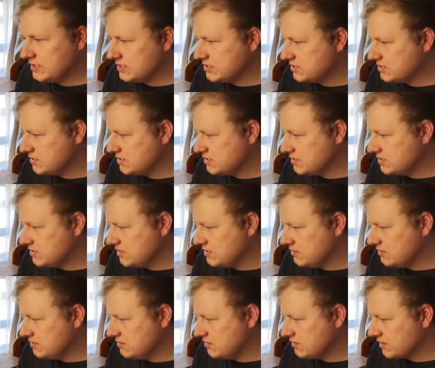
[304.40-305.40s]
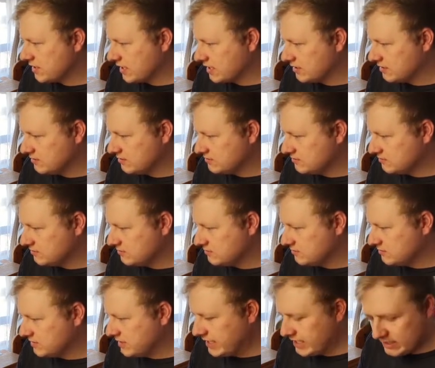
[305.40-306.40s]
just see. Okay,
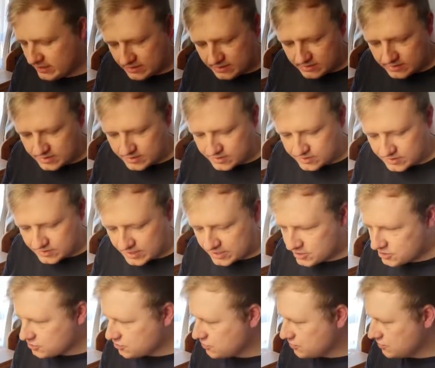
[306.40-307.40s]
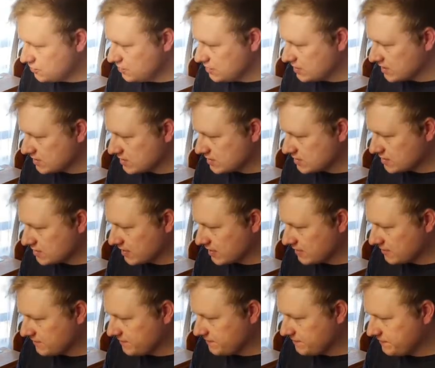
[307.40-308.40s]
then let's extrude and
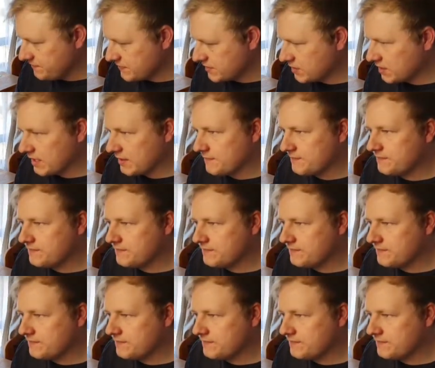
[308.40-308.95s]
scale. Okay,